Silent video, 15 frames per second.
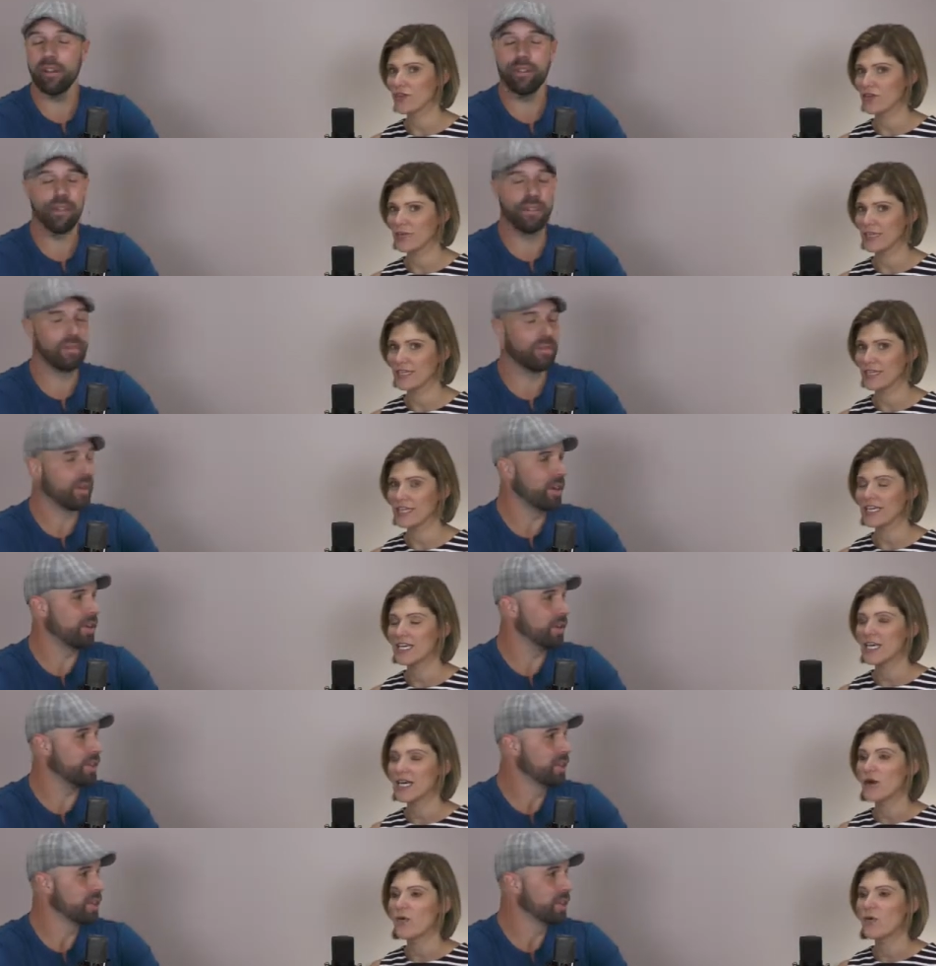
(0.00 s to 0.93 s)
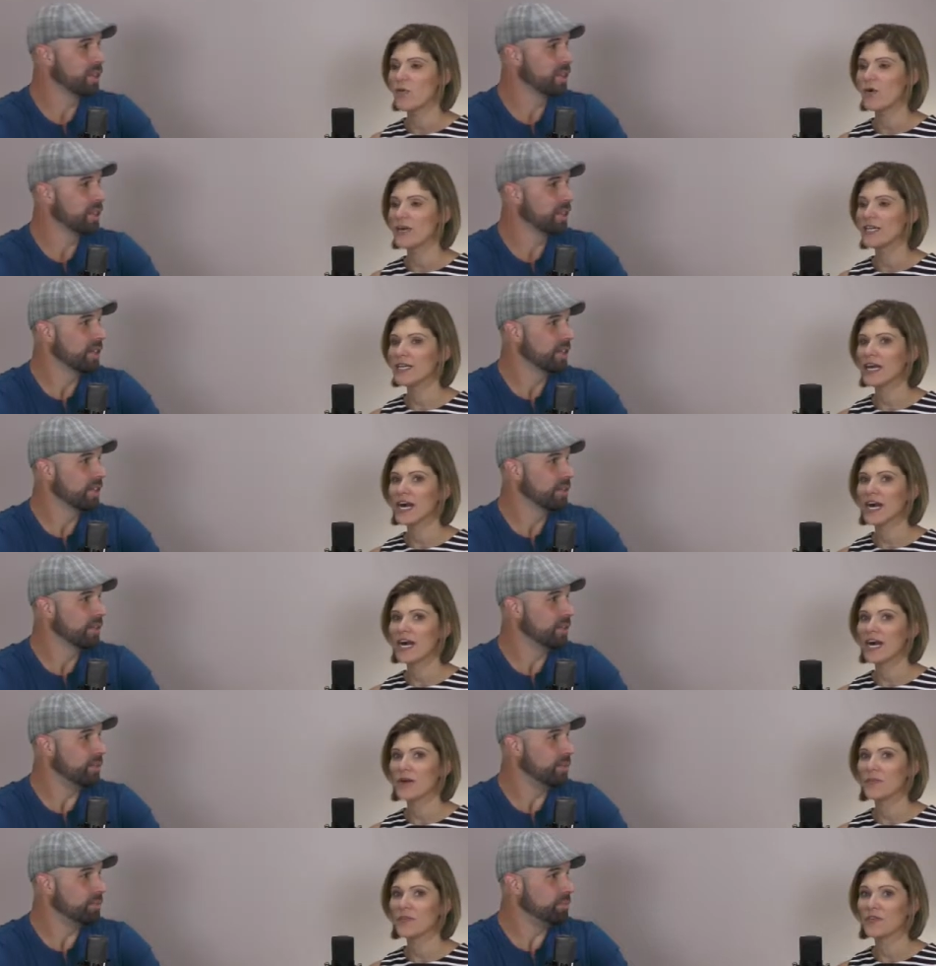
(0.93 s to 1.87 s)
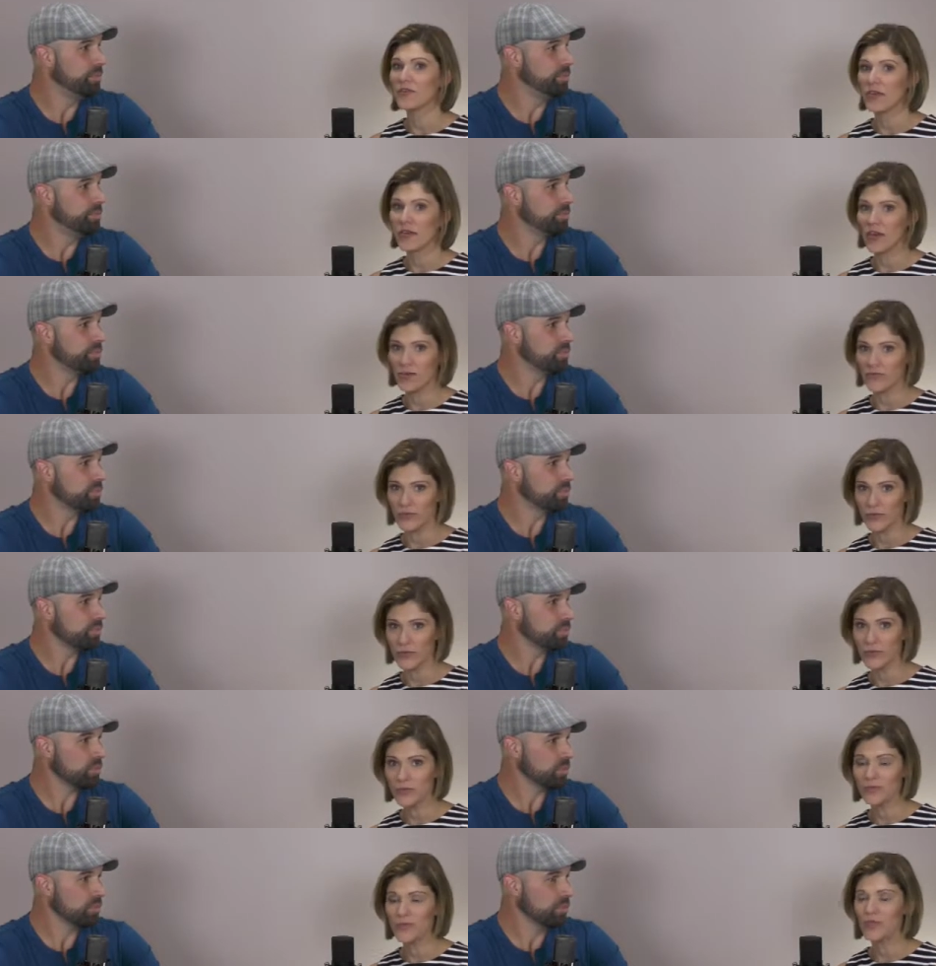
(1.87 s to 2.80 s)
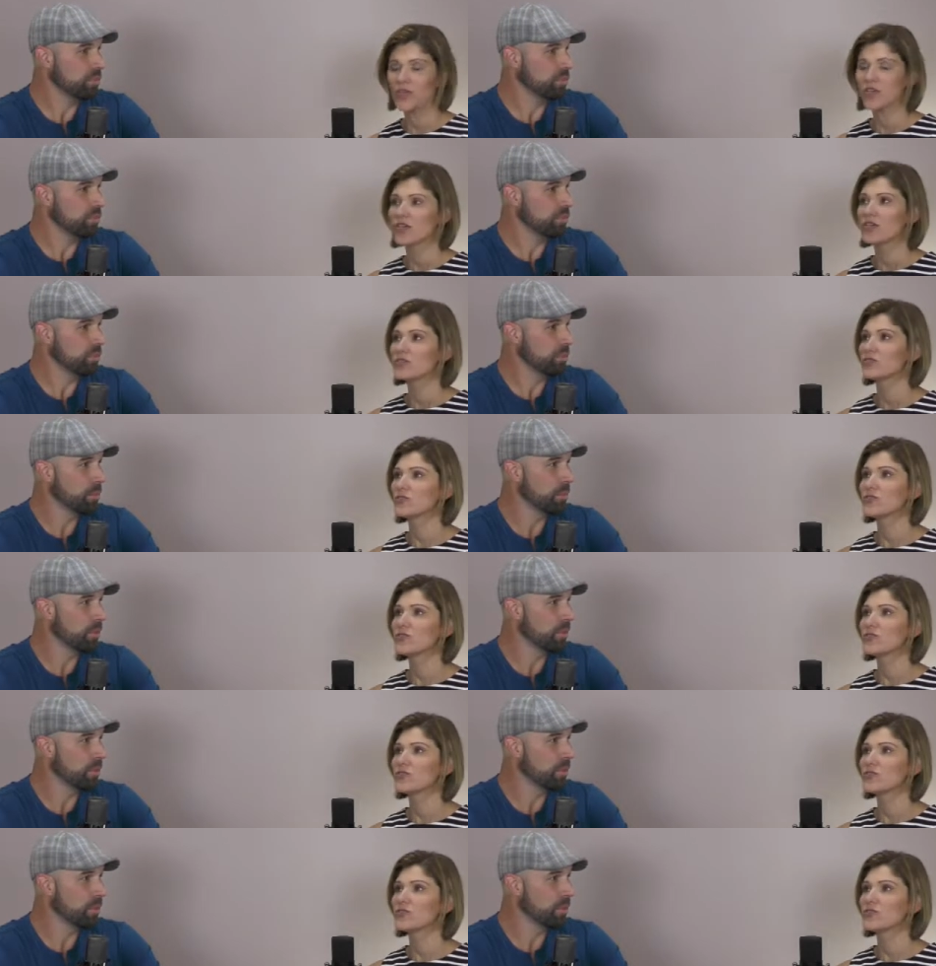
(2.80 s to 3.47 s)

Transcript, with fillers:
Speaker 1: infrequently. Rarely. One, um, they're not comfortable. Two,